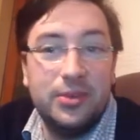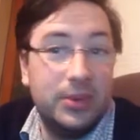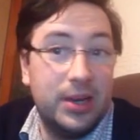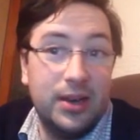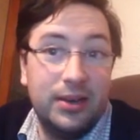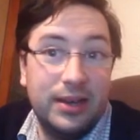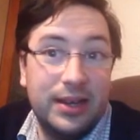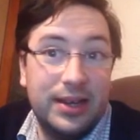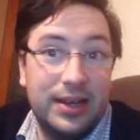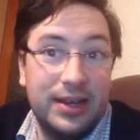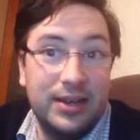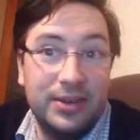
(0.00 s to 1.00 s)
we can't get
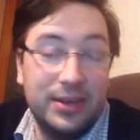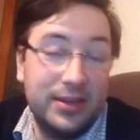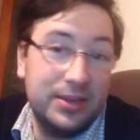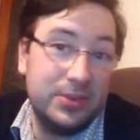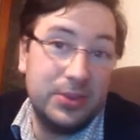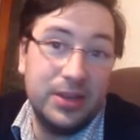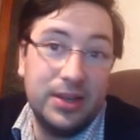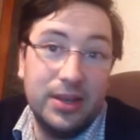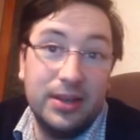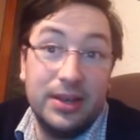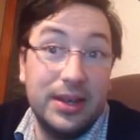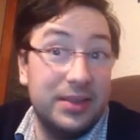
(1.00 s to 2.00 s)
it anyway because we
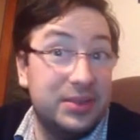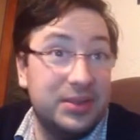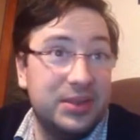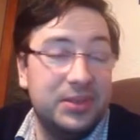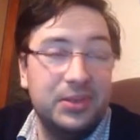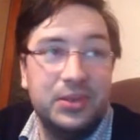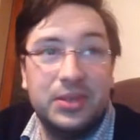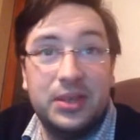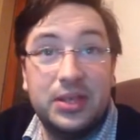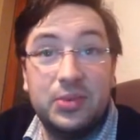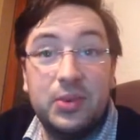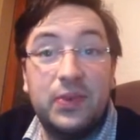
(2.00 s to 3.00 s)
can't get snus
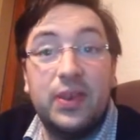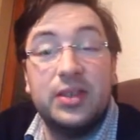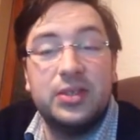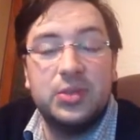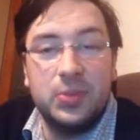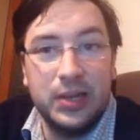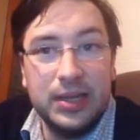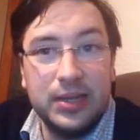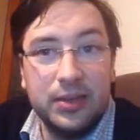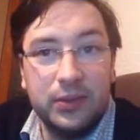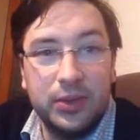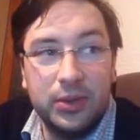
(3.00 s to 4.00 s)
unless we fly to
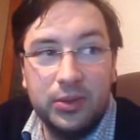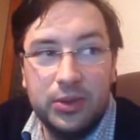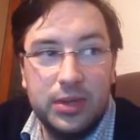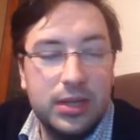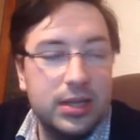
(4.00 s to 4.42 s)
Sweden, of course.